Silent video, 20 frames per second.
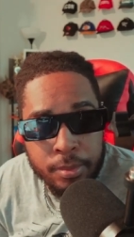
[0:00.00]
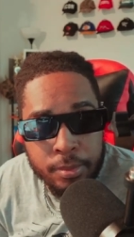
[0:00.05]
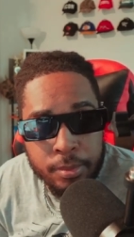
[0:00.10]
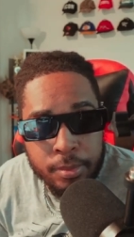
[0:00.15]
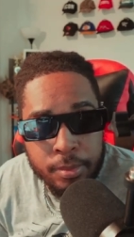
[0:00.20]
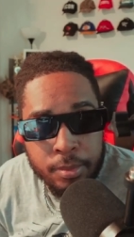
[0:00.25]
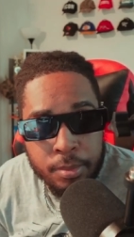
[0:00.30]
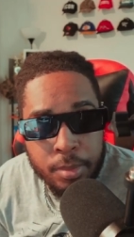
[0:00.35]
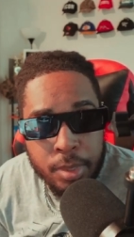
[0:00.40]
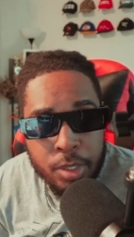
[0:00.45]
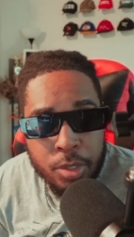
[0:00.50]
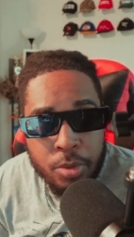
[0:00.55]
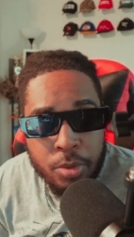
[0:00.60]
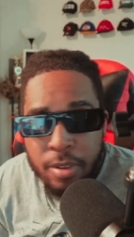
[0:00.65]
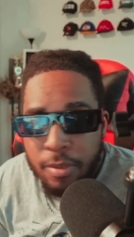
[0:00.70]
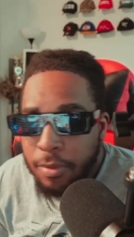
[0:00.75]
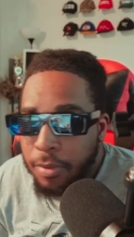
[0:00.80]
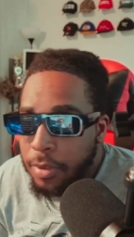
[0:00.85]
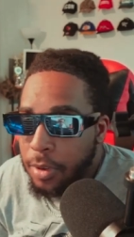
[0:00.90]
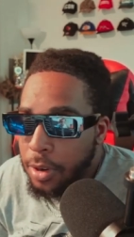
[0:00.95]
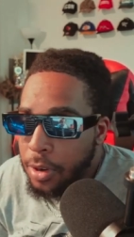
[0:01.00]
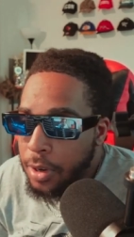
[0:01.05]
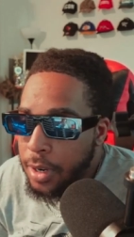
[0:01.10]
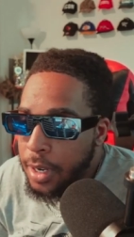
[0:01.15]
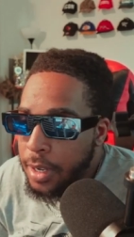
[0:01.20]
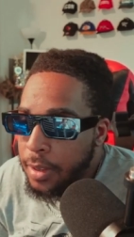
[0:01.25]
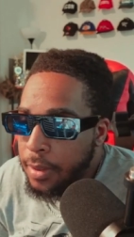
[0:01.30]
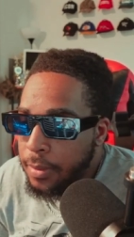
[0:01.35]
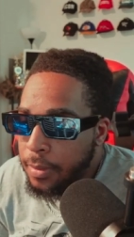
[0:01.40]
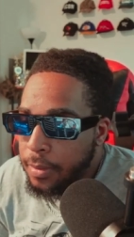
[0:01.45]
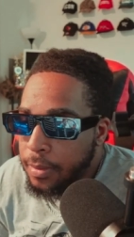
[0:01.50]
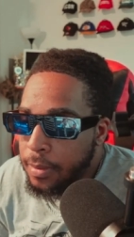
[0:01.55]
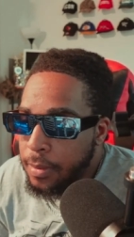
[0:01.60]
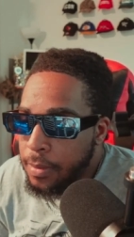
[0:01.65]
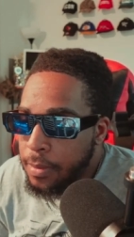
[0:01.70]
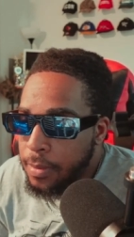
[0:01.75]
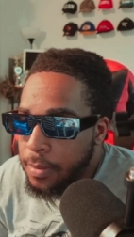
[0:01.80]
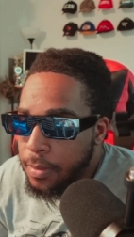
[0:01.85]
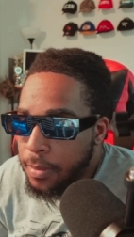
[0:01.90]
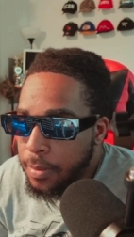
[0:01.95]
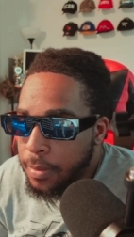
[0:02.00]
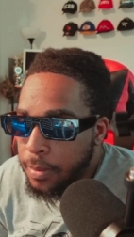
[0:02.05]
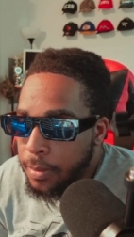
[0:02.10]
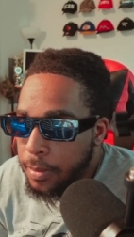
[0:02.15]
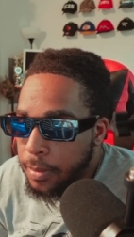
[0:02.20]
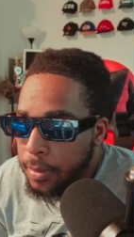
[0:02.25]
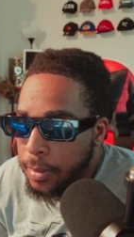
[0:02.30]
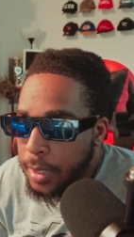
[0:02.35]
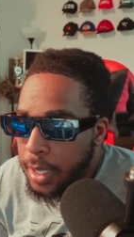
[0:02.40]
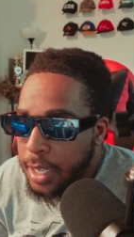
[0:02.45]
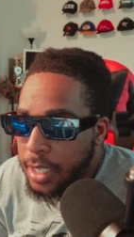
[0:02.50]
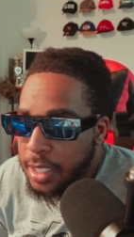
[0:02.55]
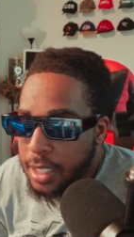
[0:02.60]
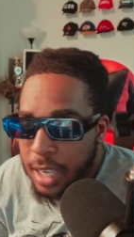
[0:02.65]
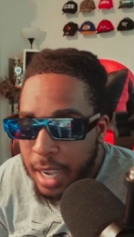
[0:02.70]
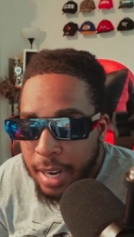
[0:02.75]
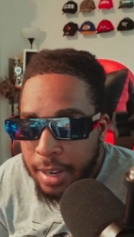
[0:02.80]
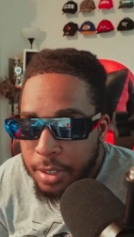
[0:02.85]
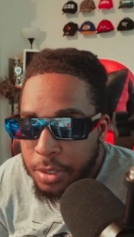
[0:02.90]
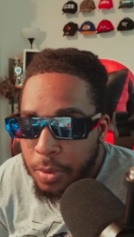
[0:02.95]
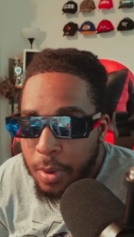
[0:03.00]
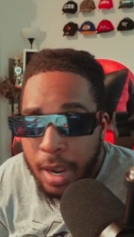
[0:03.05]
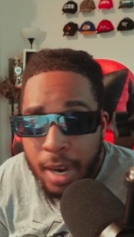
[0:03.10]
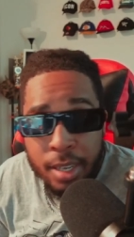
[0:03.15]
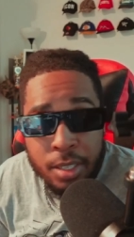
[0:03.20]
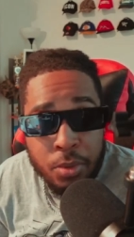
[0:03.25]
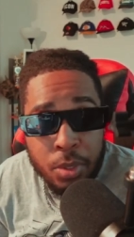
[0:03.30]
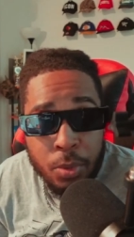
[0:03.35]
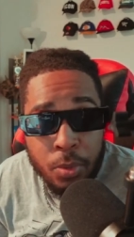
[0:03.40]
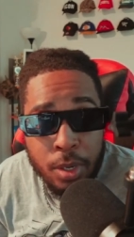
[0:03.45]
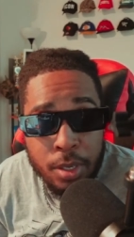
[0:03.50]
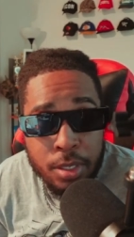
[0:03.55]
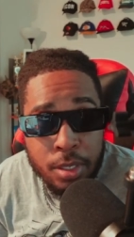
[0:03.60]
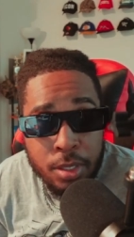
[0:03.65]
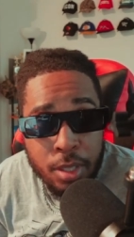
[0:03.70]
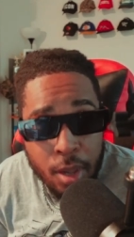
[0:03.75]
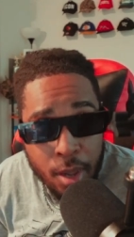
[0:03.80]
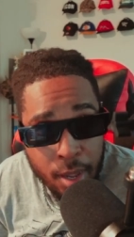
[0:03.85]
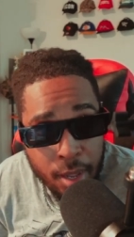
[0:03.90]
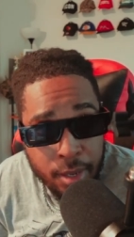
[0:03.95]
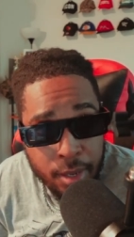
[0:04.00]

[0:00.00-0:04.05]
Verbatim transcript: between Fury is not as wide as we once thought.